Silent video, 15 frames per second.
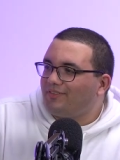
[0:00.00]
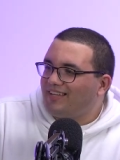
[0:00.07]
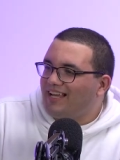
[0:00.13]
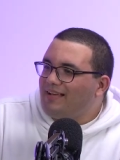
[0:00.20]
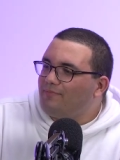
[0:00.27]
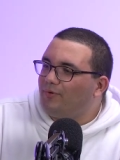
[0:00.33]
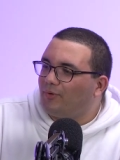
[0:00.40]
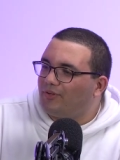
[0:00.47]
round
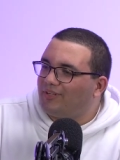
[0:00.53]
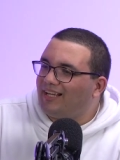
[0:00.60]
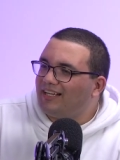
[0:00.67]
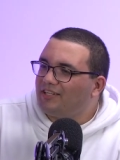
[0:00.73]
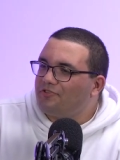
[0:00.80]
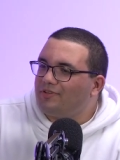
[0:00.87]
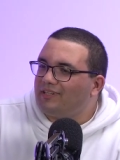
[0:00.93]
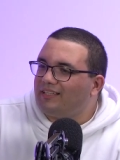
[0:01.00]
table, and
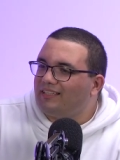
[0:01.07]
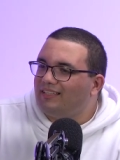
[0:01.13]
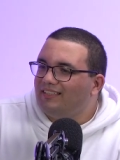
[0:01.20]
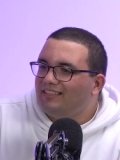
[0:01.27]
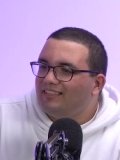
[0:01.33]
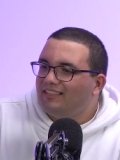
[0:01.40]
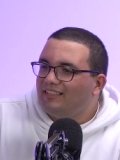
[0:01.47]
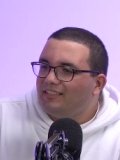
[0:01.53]
actually, yeah
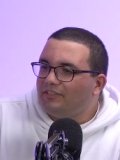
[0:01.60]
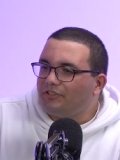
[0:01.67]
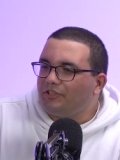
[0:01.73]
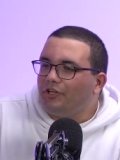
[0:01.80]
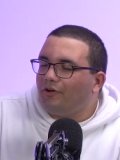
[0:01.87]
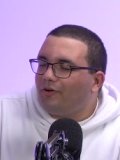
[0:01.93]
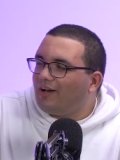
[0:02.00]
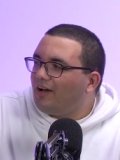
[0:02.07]

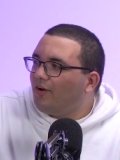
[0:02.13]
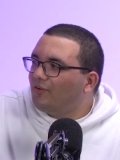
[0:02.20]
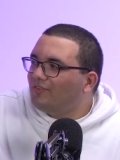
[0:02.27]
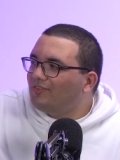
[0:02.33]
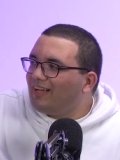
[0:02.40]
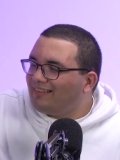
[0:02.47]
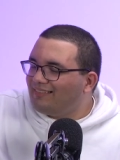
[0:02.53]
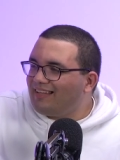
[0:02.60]
you know,
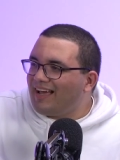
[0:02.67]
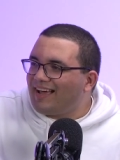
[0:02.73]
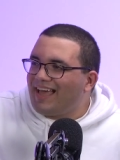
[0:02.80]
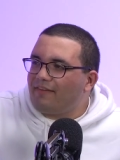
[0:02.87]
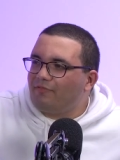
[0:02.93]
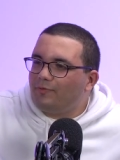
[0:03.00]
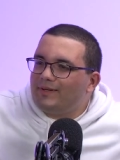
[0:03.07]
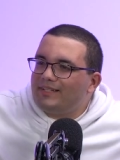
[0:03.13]
on that day,
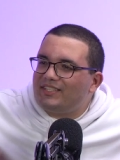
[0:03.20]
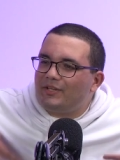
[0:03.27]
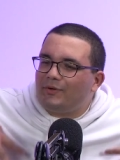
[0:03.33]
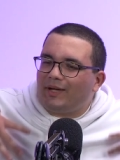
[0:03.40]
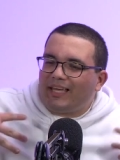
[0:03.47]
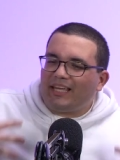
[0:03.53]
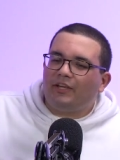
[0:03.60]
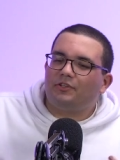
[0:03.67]
everyone's
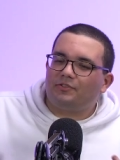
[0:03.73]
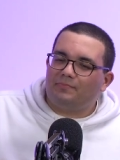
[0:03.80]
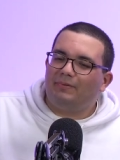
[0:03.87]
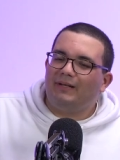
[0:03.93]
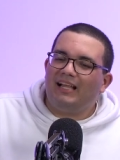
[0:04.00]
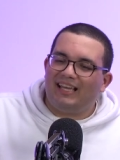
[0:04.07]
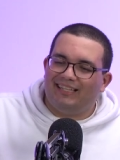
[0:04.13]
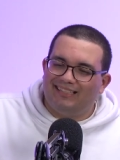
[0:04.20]
so eager to
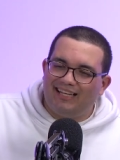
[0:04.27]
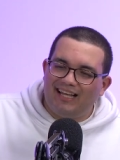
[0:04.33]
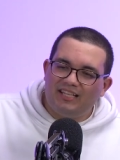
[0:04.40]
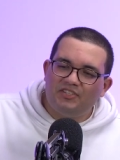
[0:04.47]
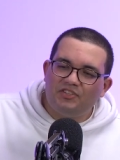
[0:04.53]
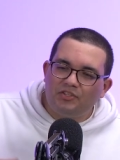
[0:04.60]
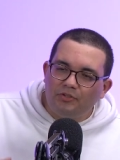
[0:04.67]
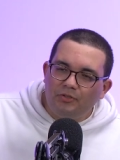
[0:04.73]
play that
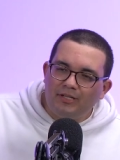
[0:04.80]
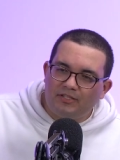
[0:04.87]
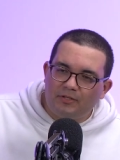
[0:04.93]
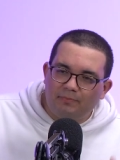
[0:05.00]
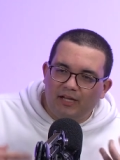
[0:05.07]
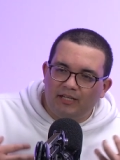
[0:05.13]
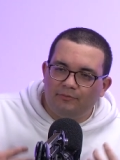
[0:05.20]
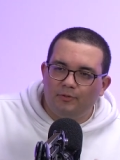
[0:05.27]
as soon as
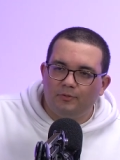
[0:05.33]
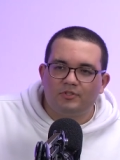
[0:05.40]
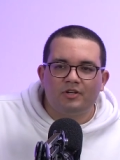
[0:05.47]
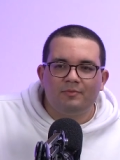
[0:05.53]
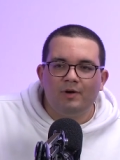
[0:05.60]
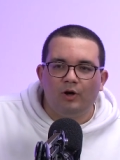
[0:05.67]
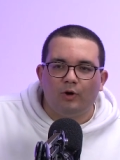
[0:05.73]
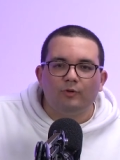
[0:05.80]
the blindfolds
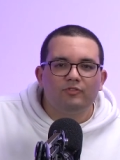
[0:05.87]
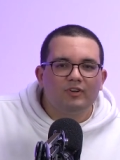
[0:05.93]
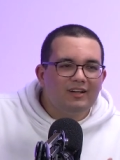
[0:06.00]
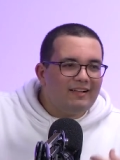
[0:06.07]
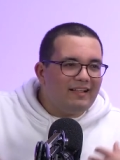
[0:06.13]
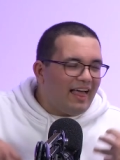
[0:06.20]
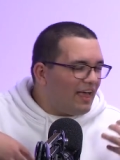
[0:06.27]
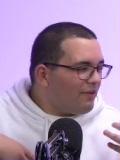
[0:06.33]
come off,
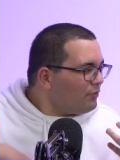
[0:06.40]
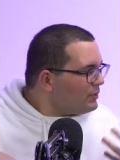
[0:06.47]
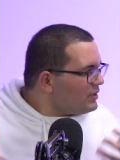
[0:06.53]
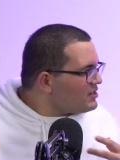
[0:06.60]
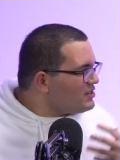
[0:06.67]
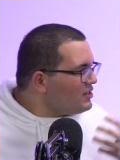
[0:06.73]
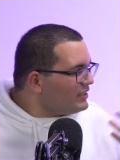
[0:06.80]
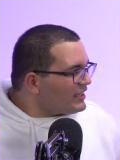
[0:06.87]
everyone
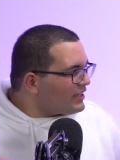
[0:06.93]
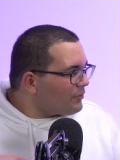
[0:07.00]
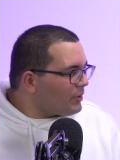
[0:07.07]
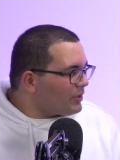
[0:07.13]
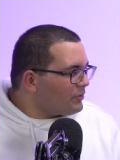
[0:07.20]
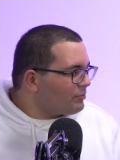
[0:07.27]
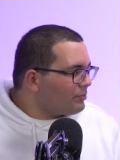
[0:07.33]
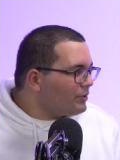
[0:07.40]
is looking
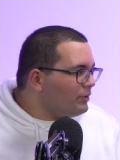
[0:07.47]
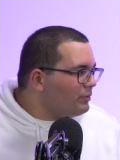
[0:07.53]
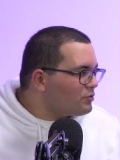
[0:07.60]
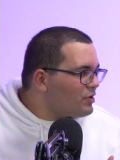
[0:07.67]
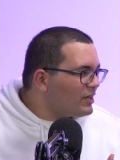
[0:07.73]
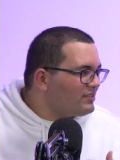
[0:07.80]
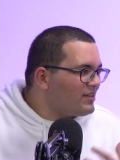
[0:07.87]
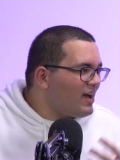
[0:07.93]
around the room
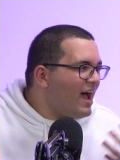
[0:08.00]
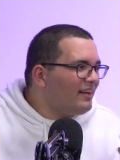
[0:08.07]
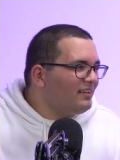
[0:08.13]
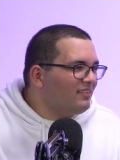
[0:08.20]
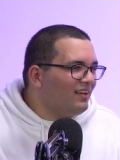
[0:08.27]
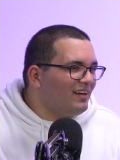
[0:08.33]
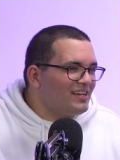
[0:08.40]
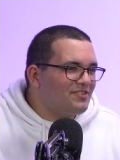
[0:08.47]
trying to
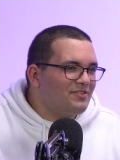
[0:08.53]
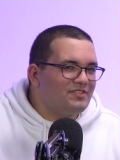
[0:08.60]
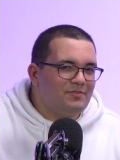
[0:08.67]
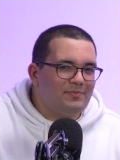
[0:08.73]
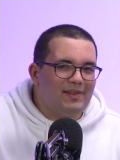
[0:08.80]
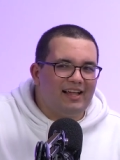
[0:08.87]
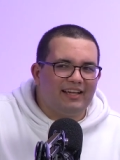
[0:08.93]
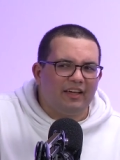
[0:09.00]
analyze, trying
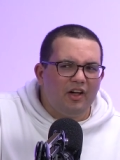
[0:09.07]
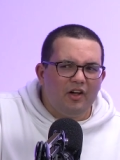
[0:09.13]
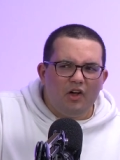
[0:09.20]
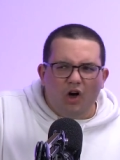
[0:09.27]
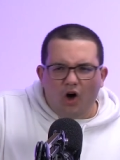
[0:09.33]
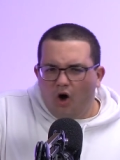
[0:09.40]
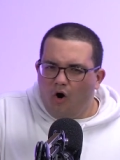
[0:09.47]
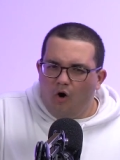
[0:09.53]
to be like,
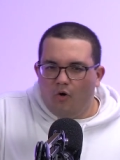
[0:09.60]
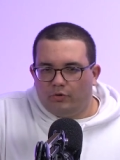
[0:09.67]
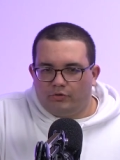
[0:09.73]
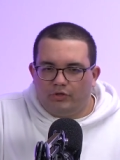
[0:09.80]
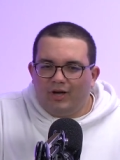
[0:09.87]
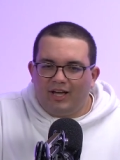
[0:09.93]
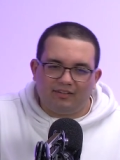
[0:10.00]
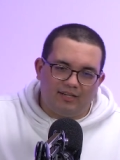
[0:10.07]
oh,
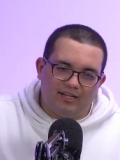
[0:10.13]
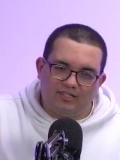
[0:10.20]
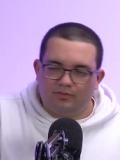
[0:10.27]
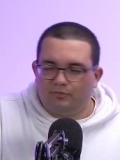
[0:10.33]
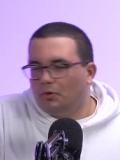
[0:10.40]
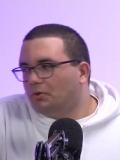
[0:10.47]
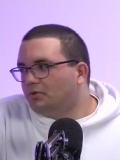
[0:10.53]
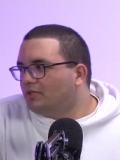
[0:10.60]
you had a glass
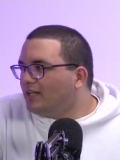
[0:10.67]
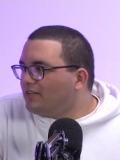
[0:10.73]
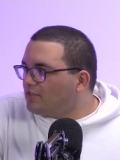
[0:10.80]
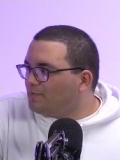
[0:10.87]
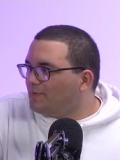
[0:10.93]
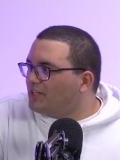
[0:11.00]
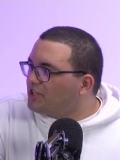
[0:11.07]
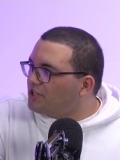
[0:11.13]
of water, that's
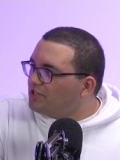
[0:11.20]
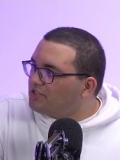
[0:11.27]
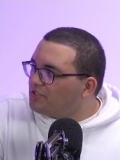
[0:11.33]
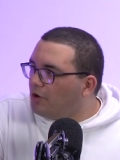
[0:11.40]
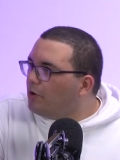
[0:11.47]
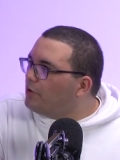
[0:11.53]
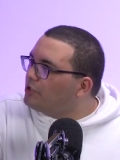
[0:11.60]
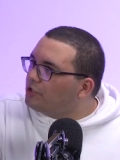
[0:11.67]
suspicious.
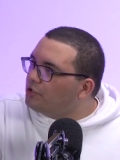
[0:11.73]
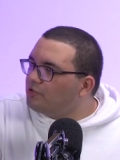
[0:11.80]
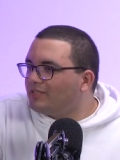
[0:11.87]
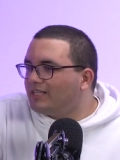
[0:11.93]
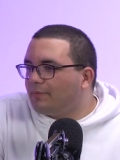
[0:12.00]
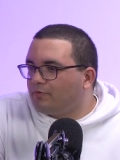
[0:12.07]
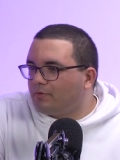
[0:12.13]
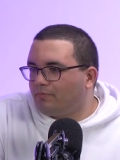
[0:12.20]
Oh, you
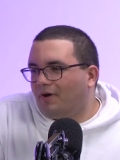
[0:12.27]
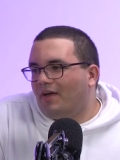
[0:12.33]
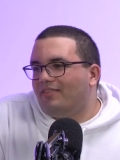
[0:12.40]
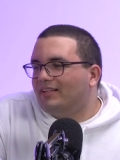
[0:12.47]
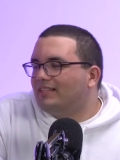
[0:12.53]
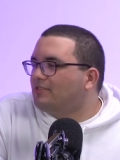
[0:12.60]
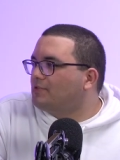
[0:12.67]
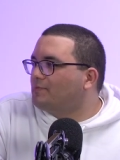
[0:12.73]
skipped a breath,
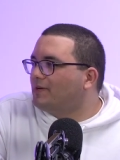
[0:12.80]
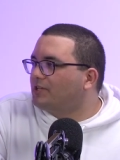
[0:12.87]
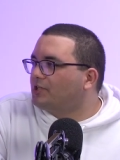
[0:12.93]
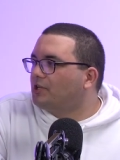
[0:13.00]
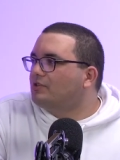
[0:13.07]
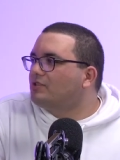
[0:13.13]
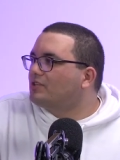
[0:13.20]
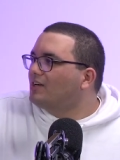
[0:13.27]
that's
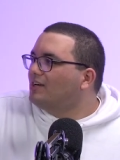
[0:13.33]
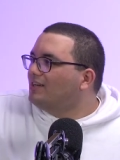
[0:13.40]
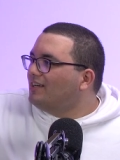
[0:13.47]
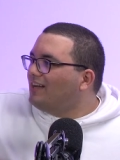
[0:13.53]
suspicious.